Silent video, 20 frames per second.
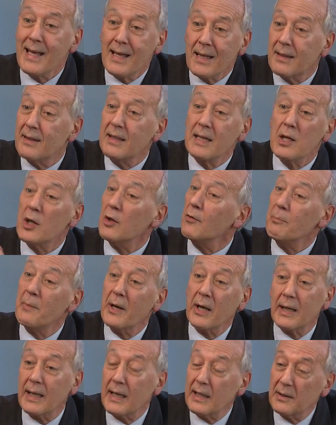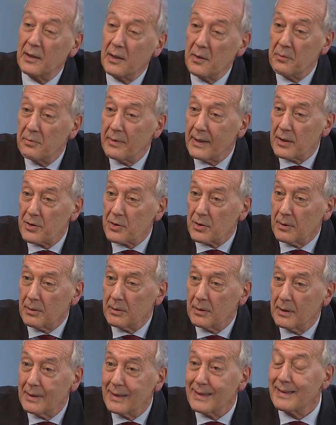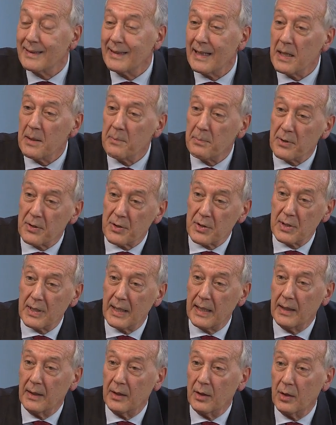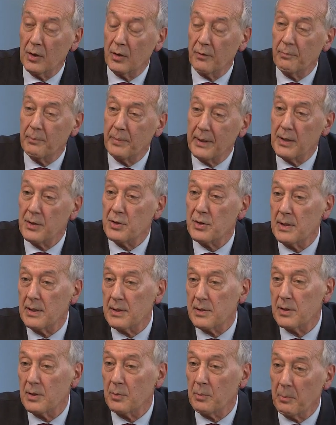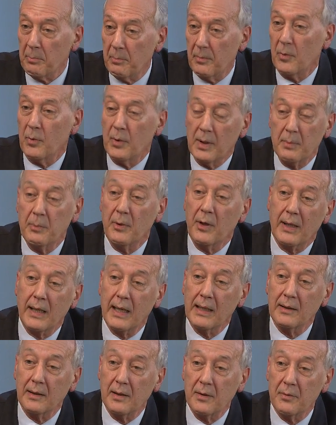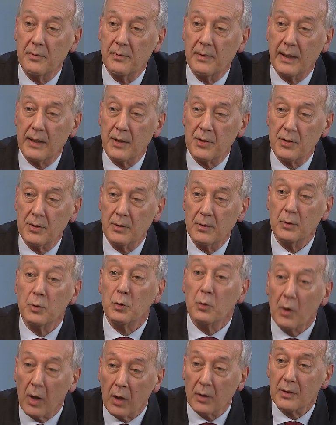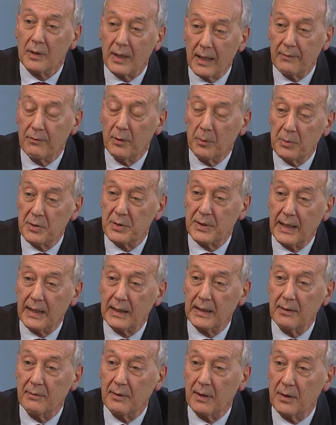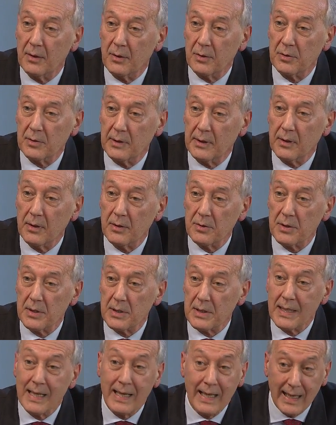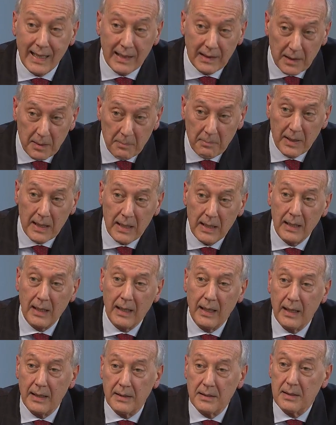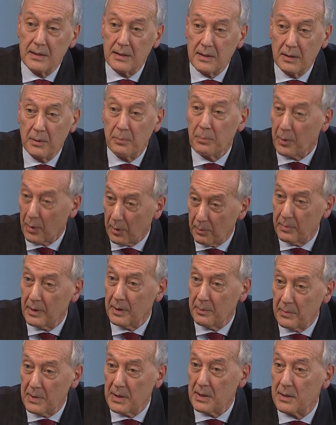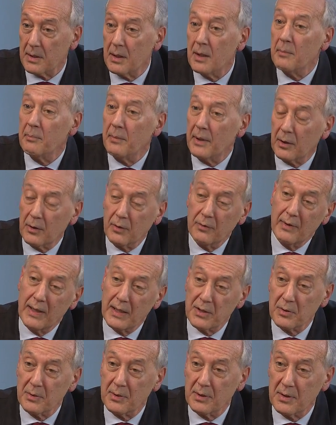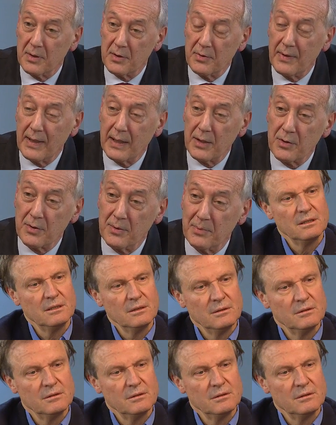Think of myocardial infarction. 10% of patients with myocardial infarction do not have obstructive atherosclerosis, and in many cases, the problem is microvascular dysfunction.